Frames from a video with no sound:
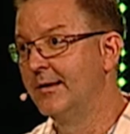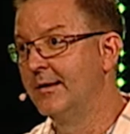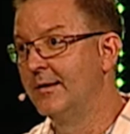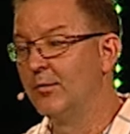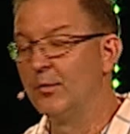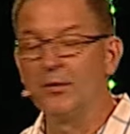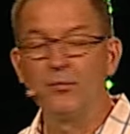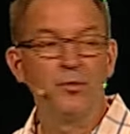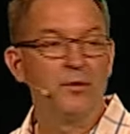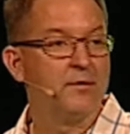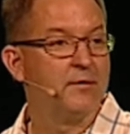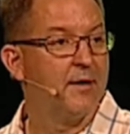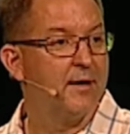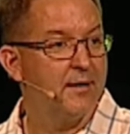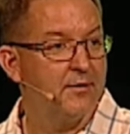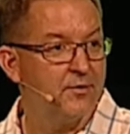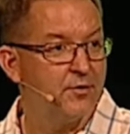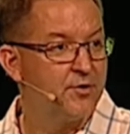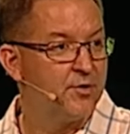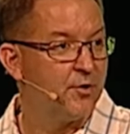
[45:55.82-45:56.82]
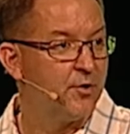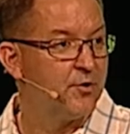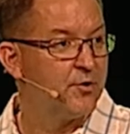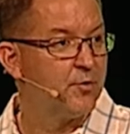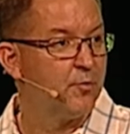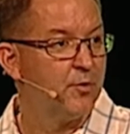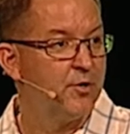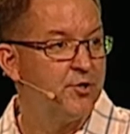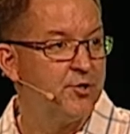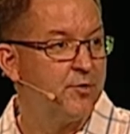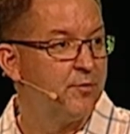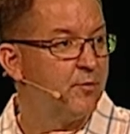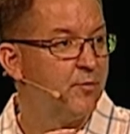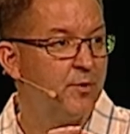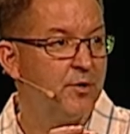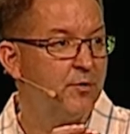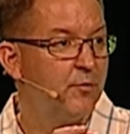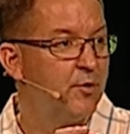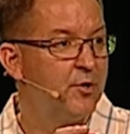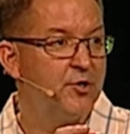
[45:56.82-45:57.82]
We, we date the church. We, sh-
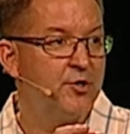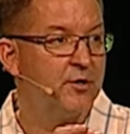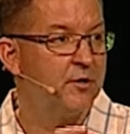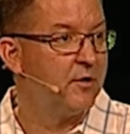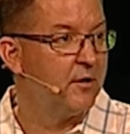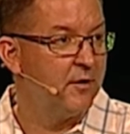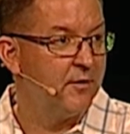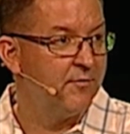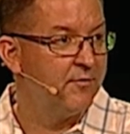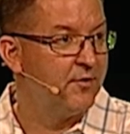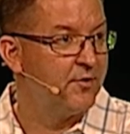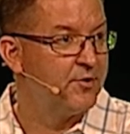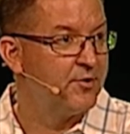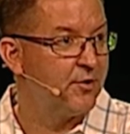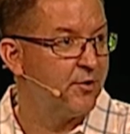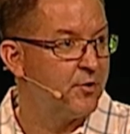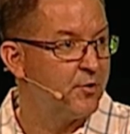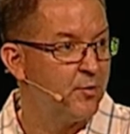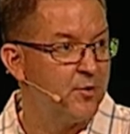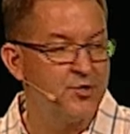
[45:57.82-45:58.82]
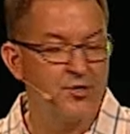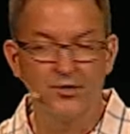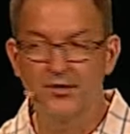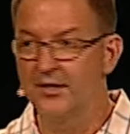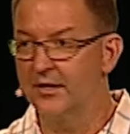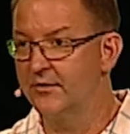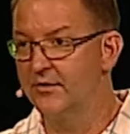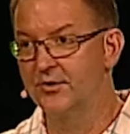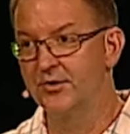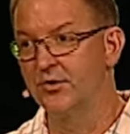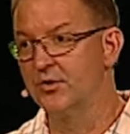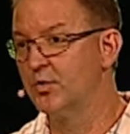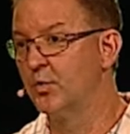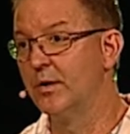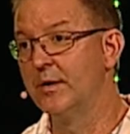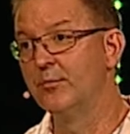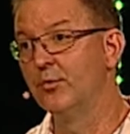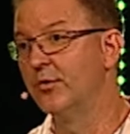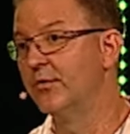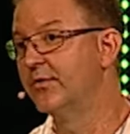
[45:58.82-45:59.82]
we, we should love the church. We should take the church way more